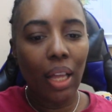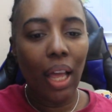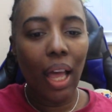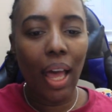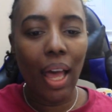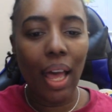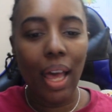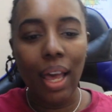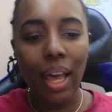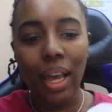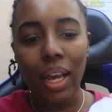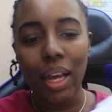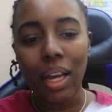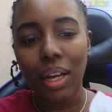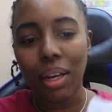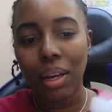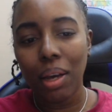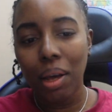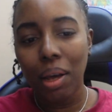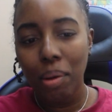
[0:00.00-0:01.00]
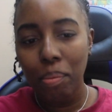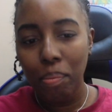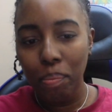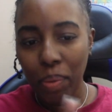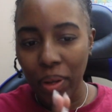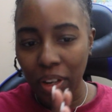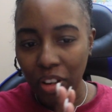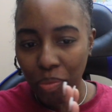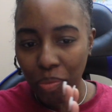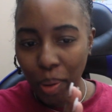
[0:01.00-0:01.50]
a
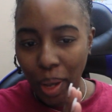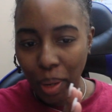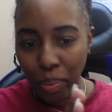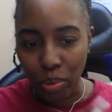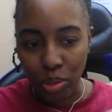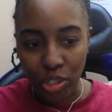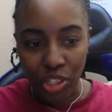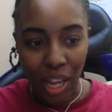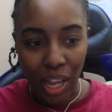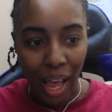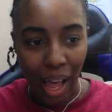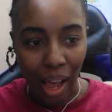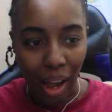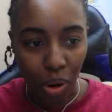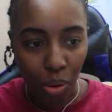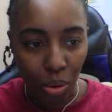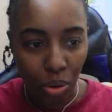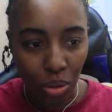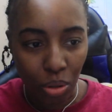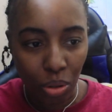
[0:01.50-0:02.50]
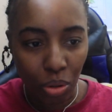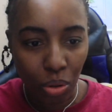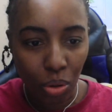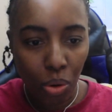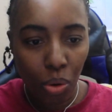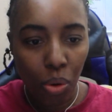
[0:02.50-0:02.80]
bit of paper towel